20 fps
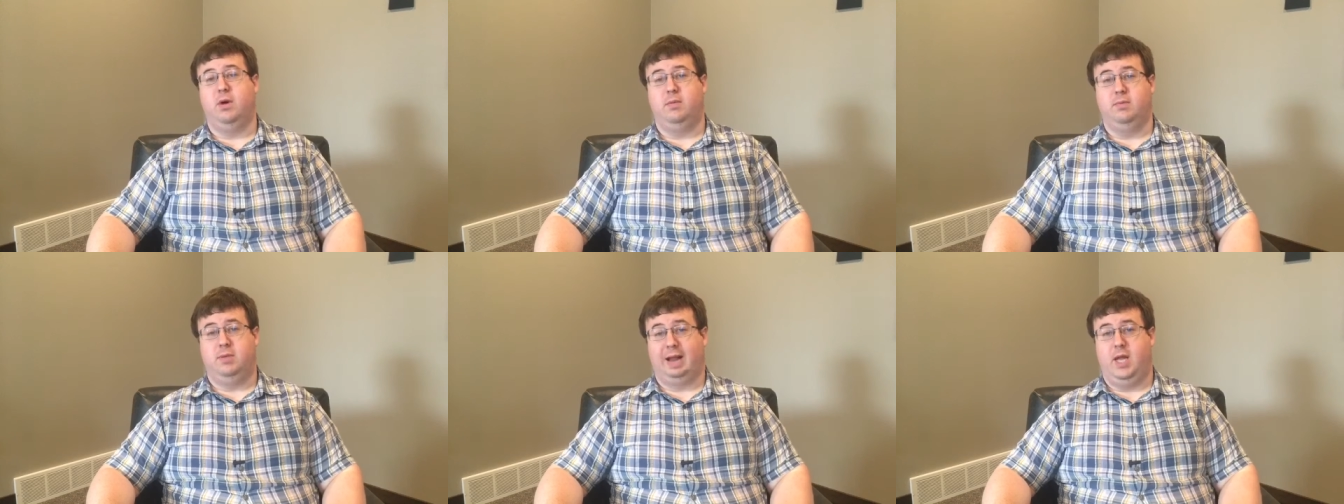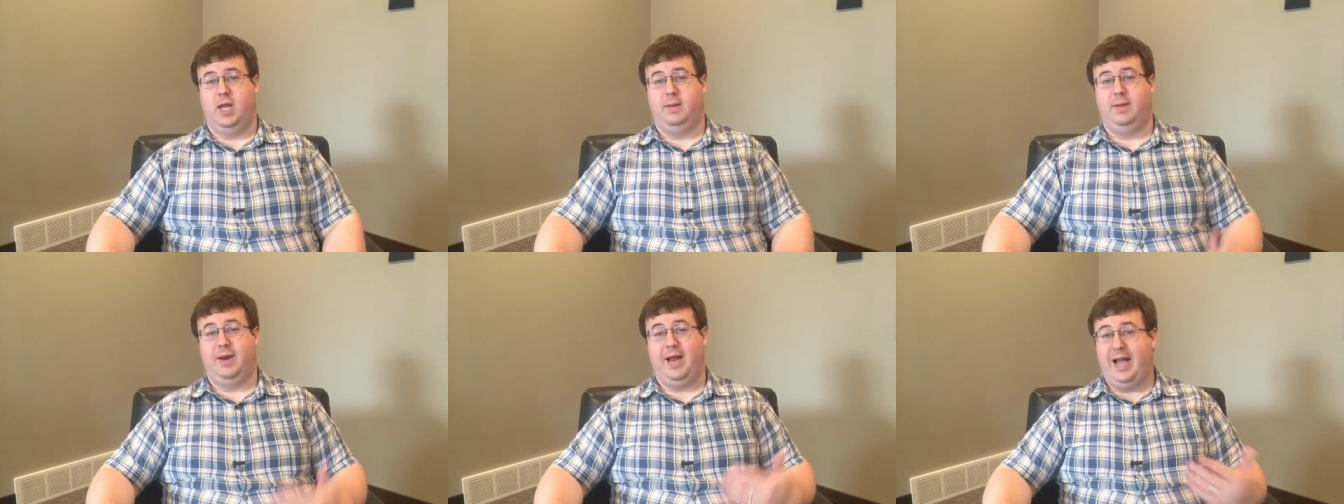
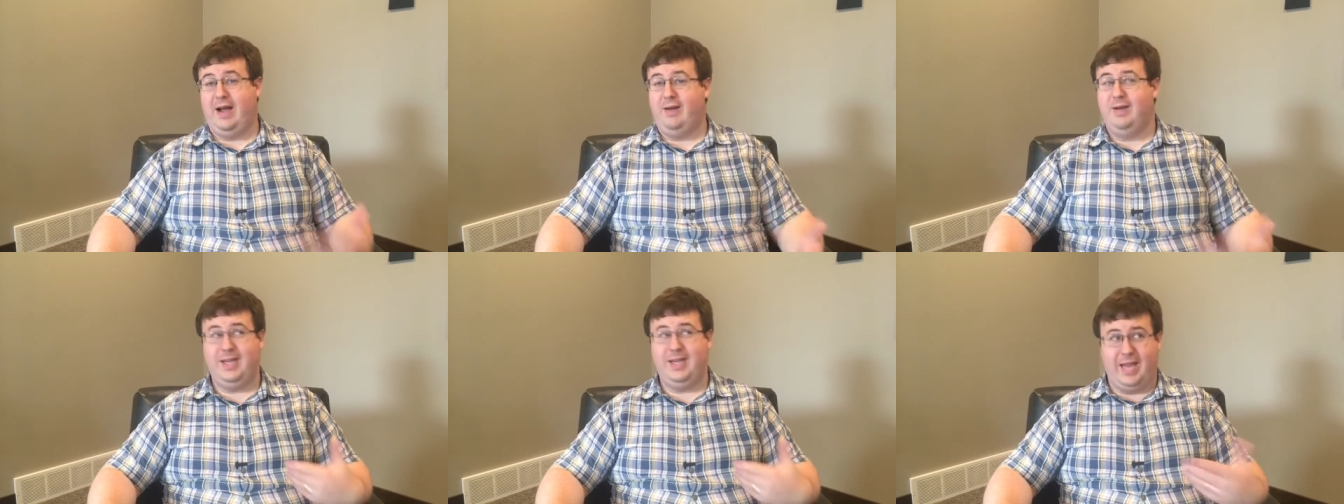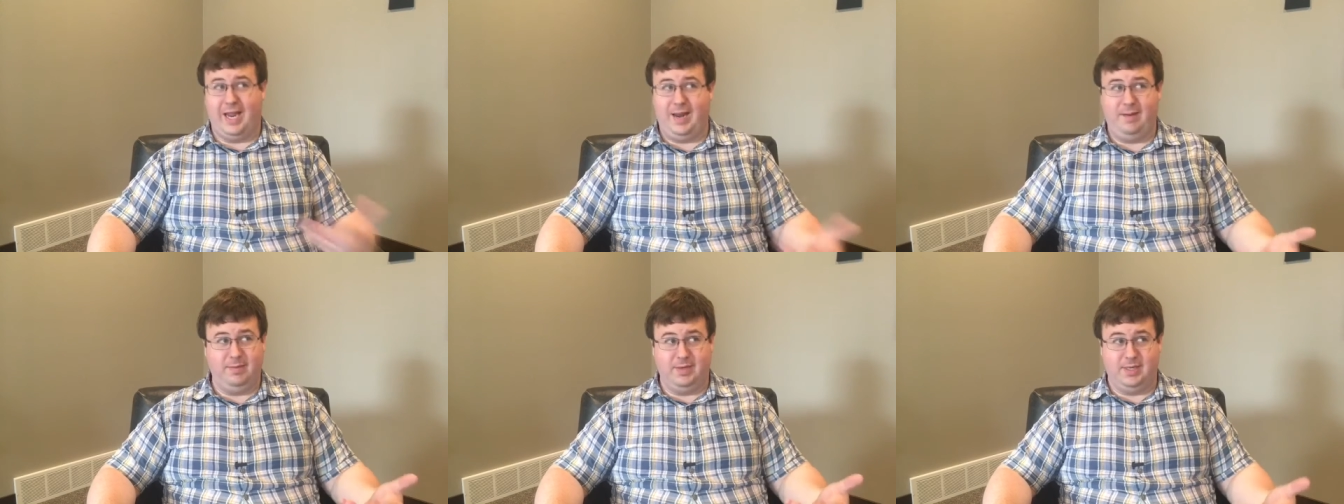blind, but how he
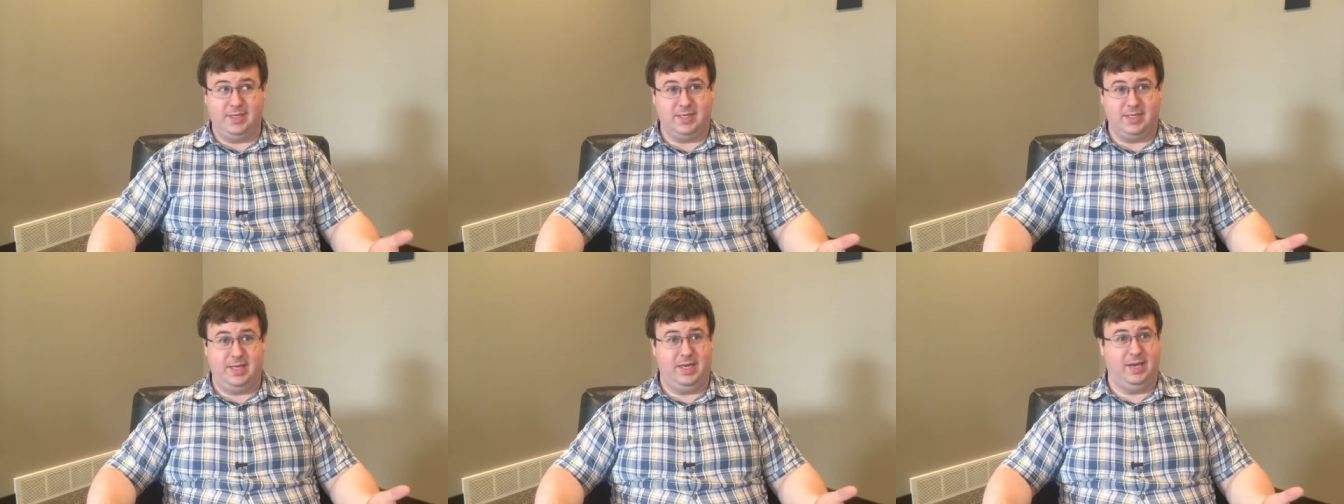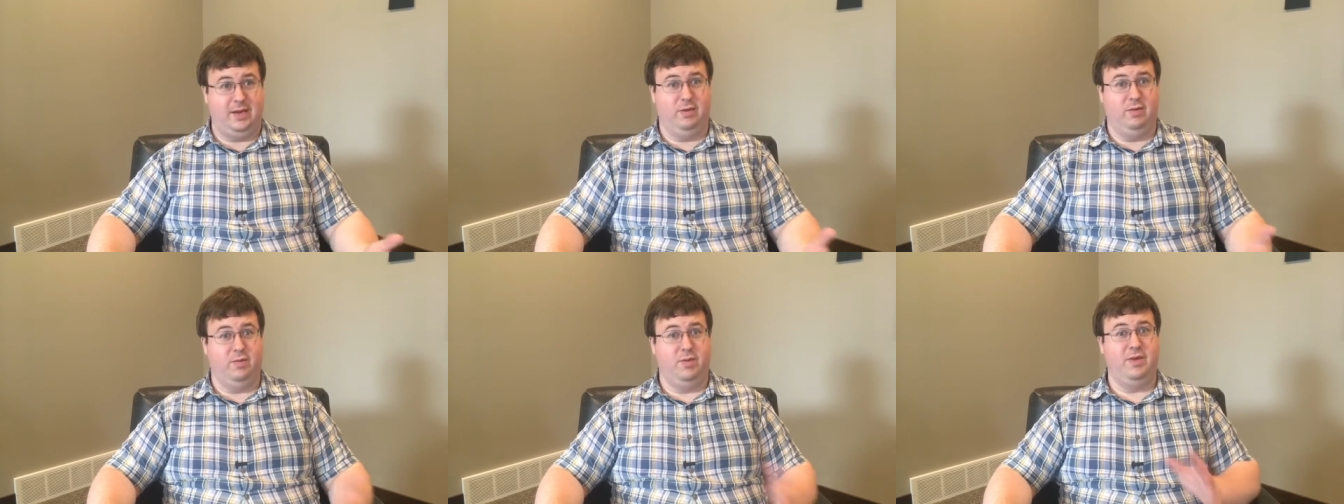came to
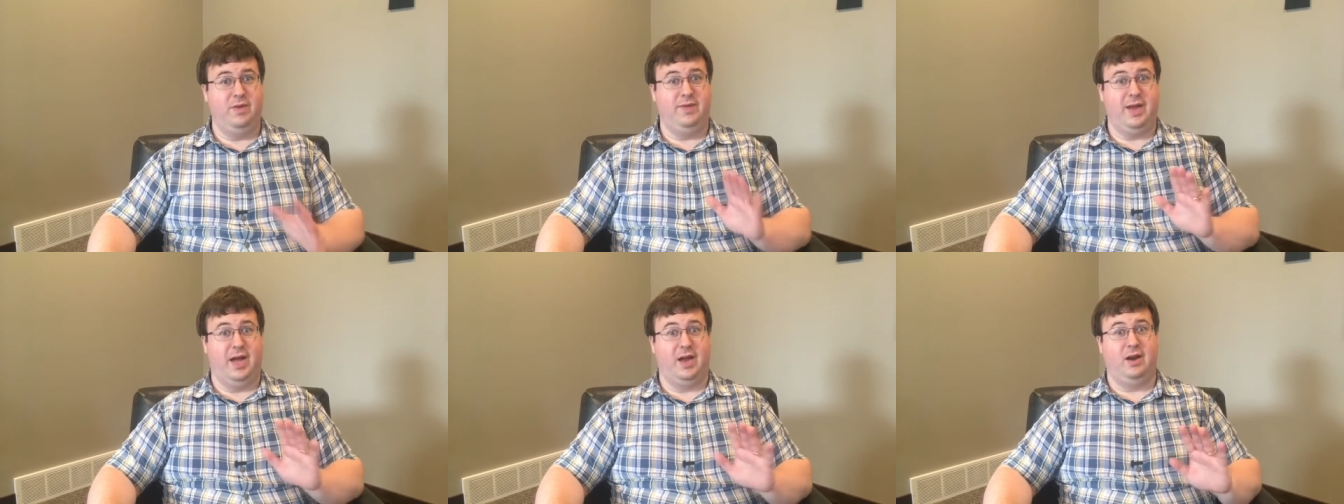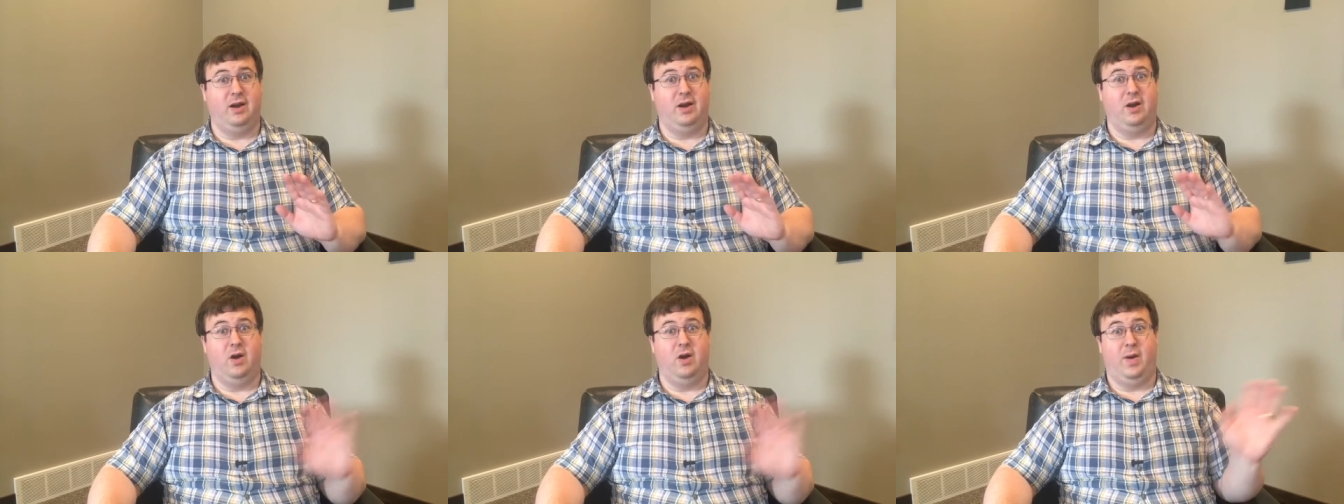see, we've got
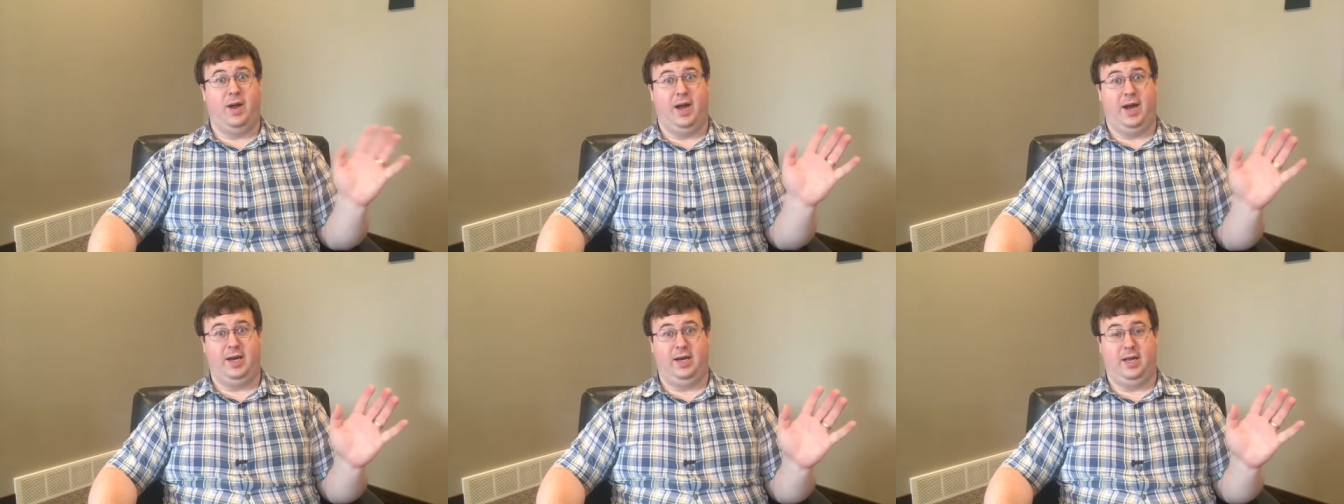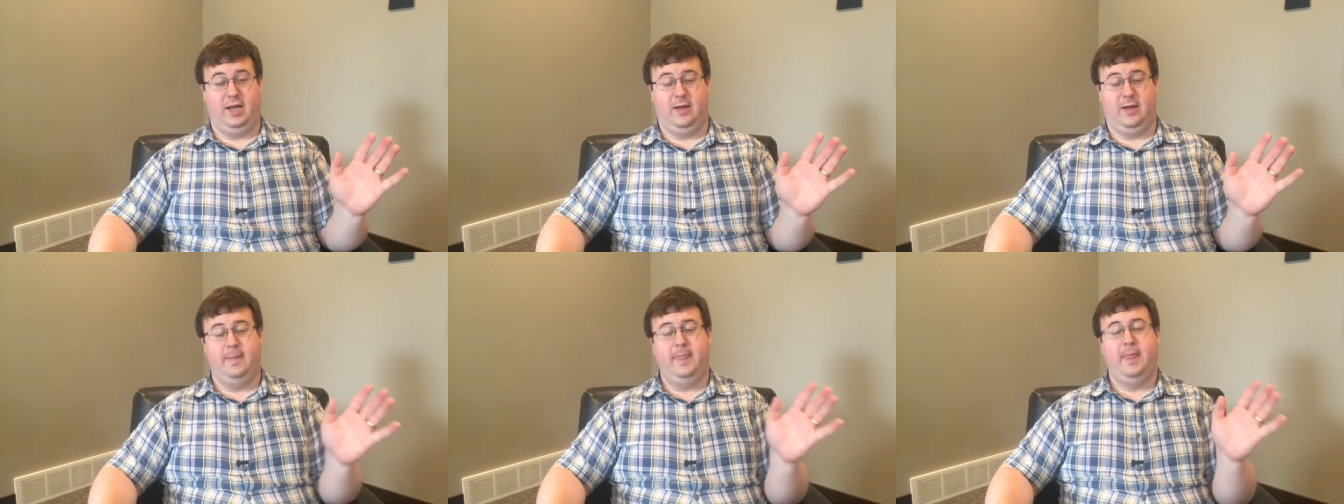no
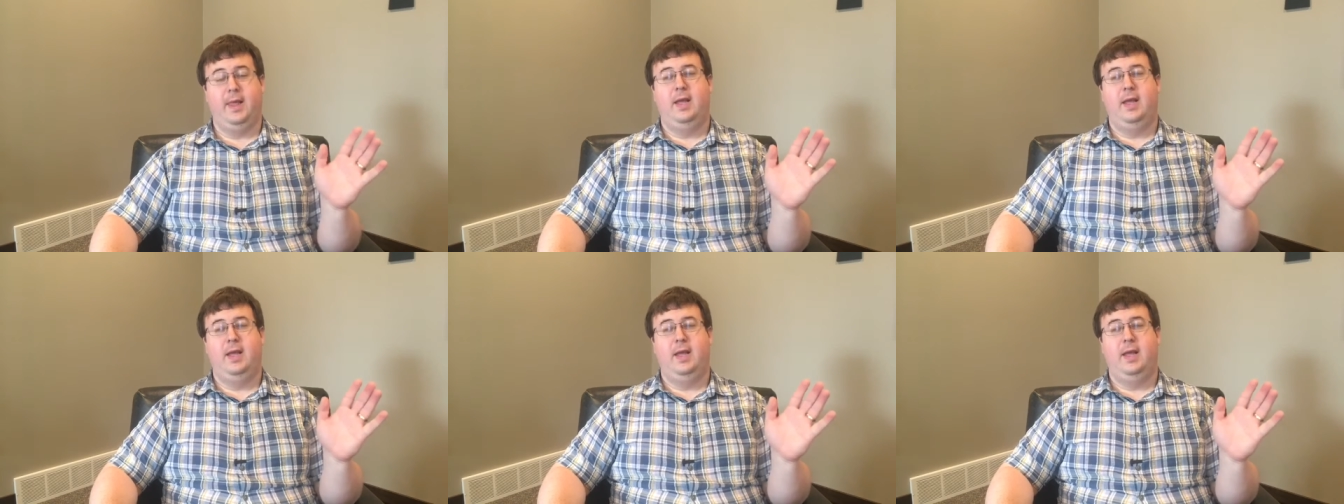idea.